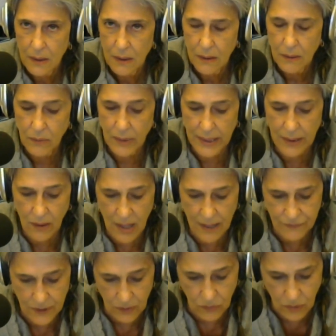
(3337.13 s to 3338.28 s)
went
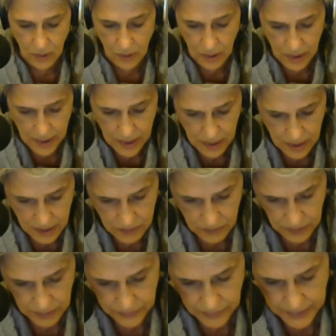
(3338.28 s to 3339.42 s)
off to war,
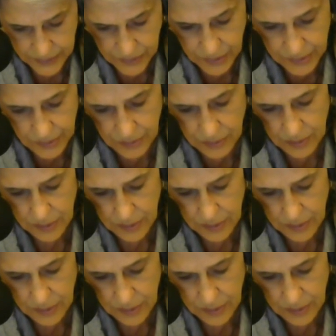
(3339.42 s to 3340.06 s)
World War II.